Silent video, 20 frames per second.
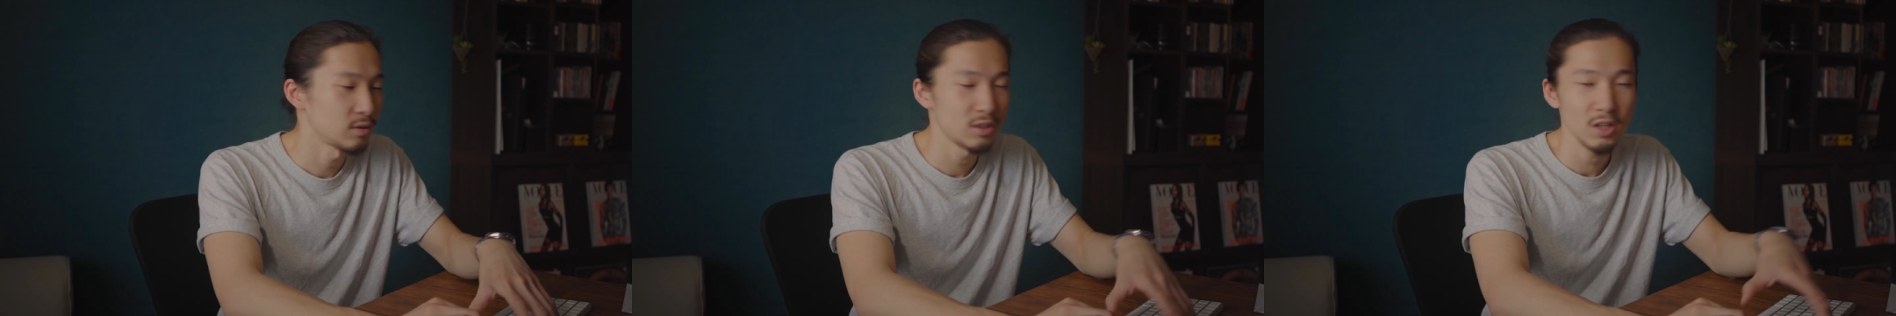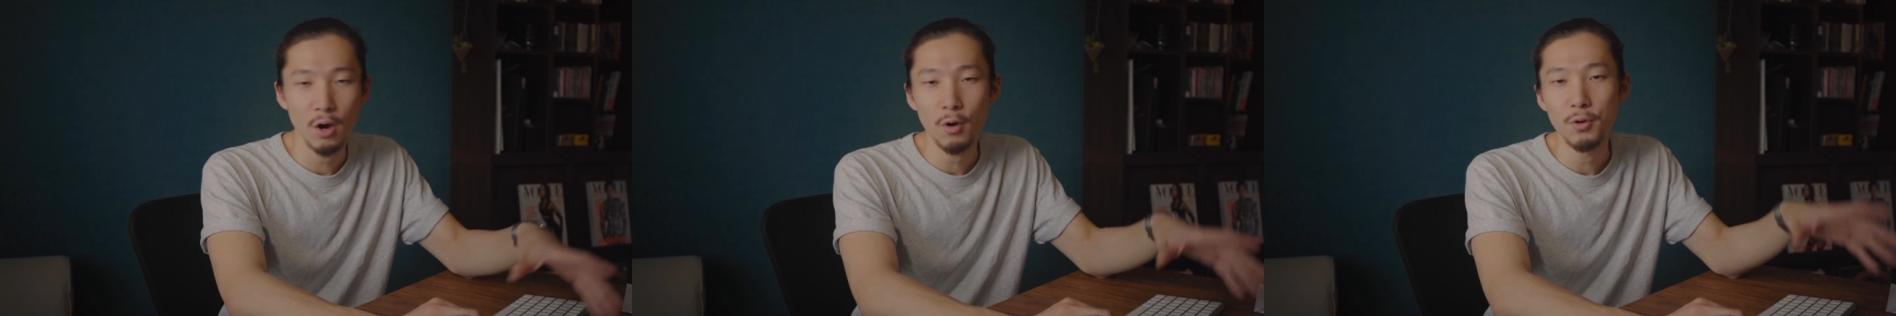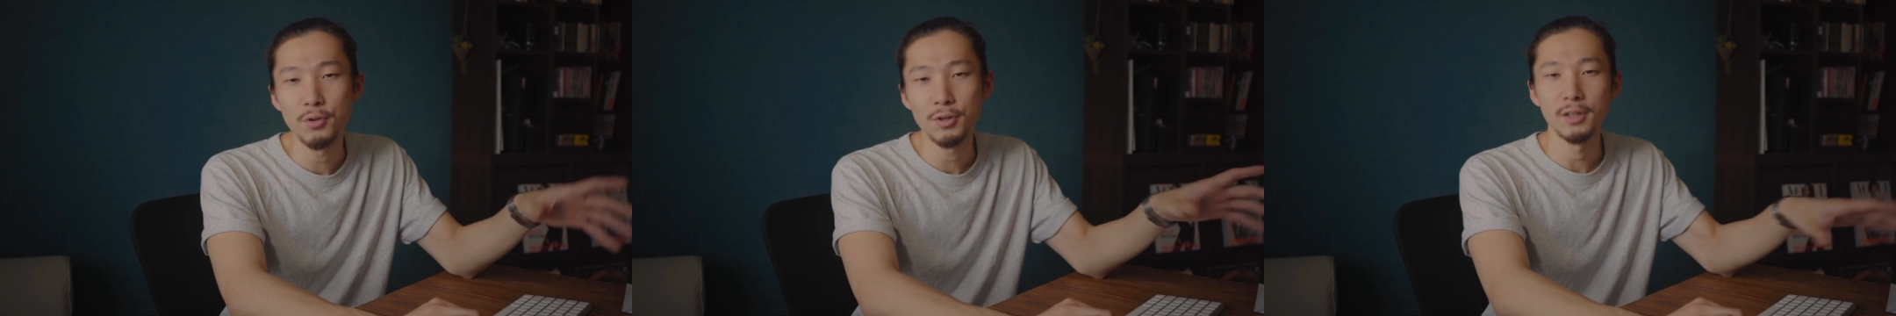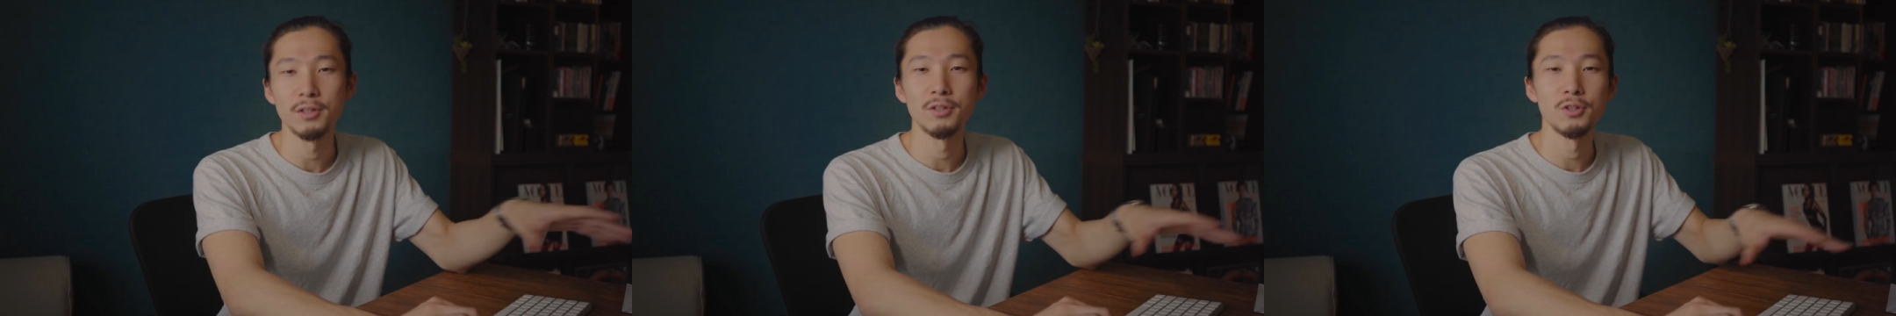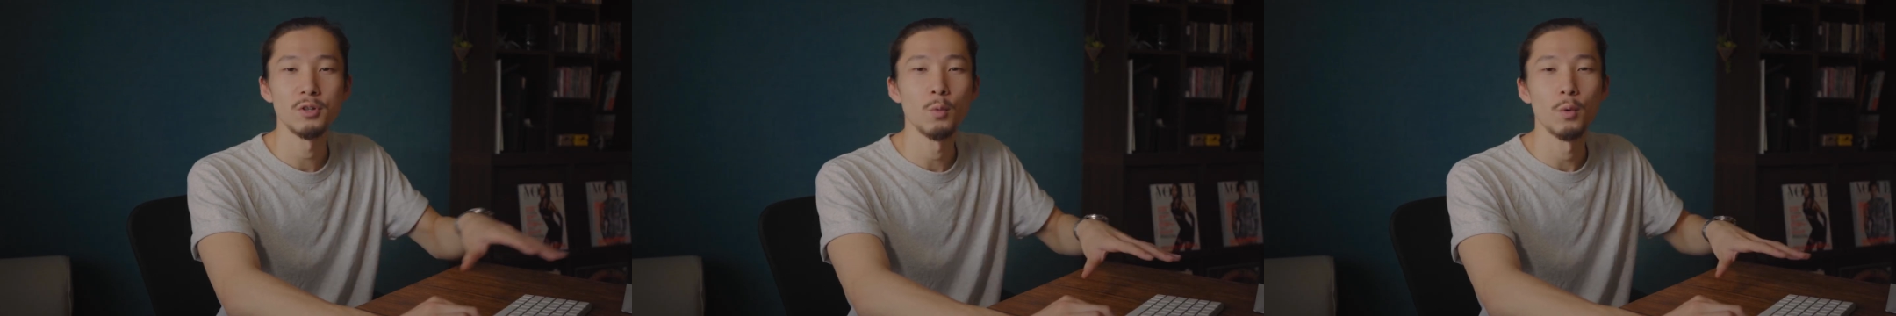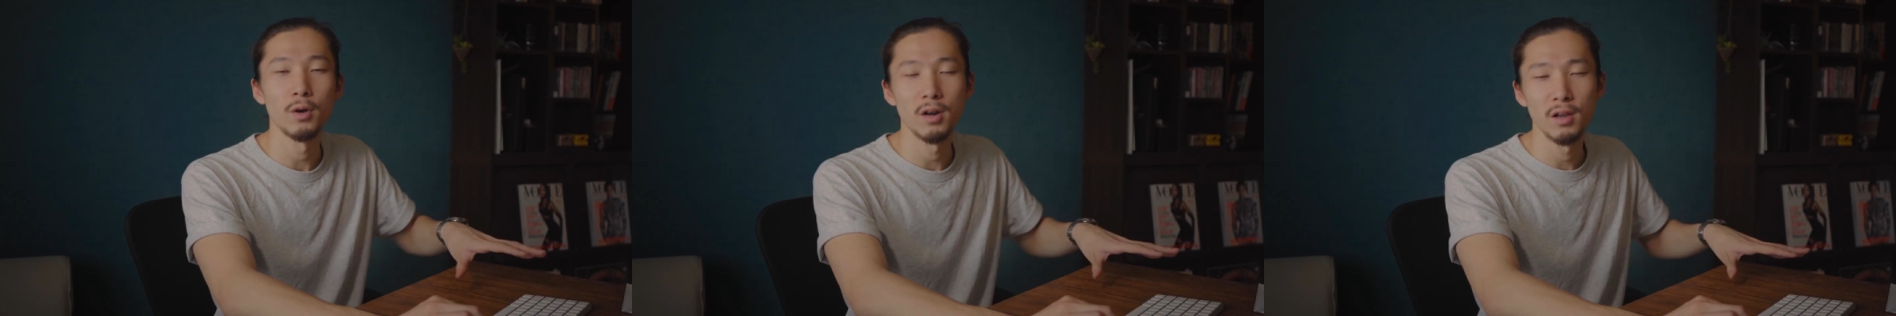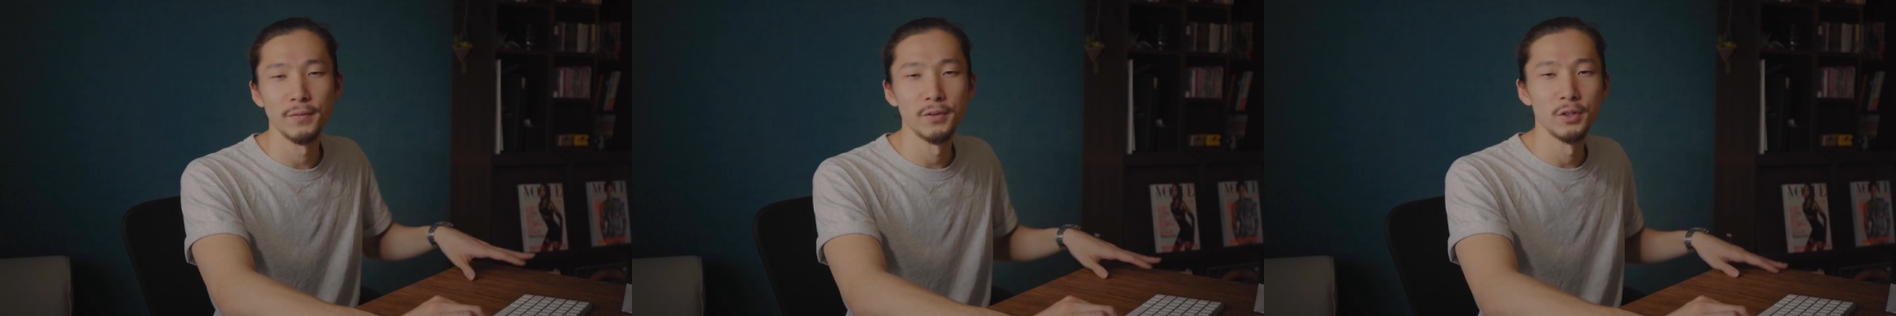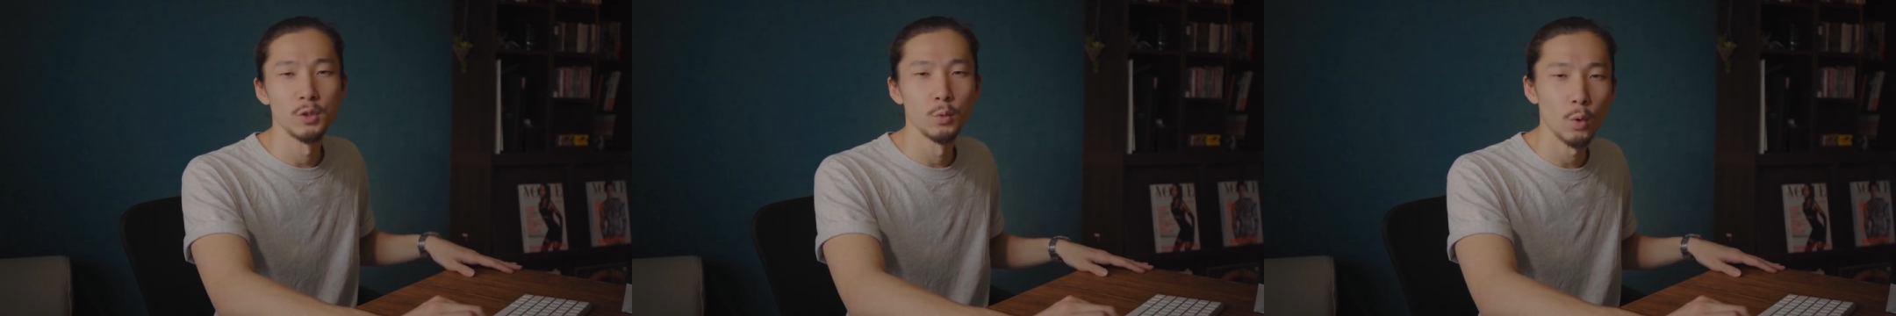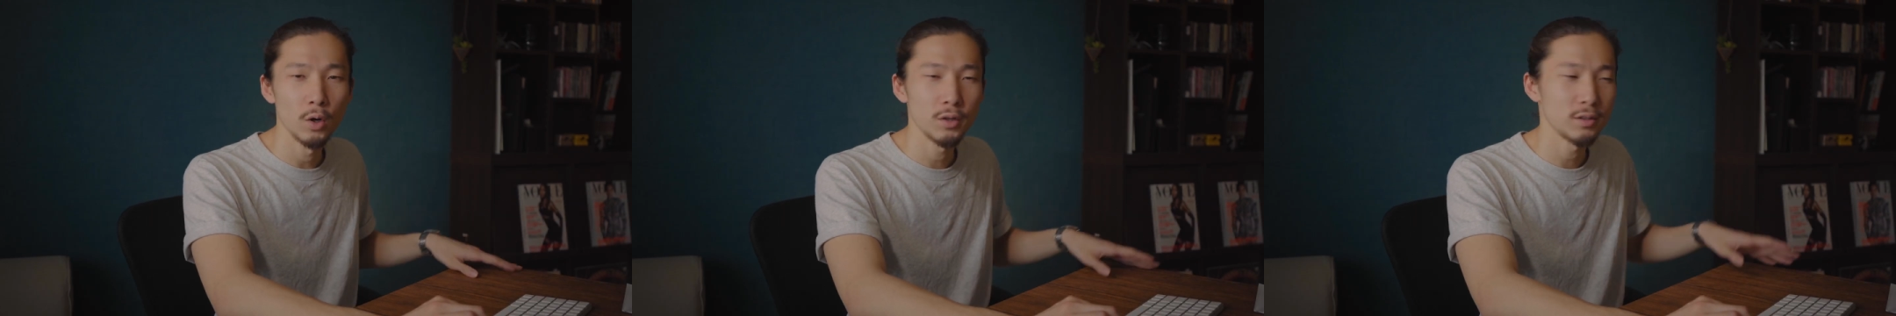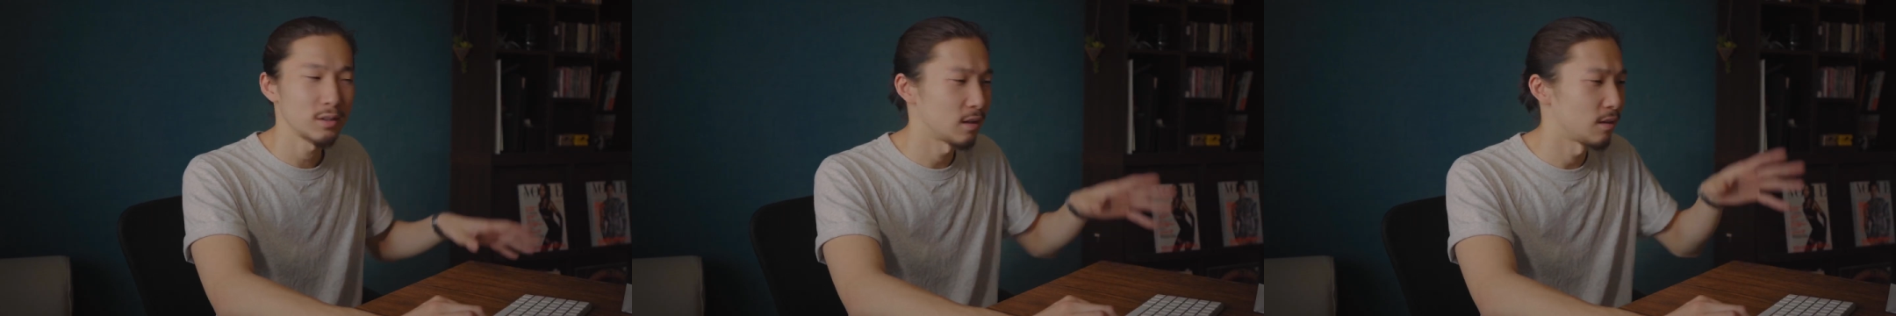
so you can do whatever you want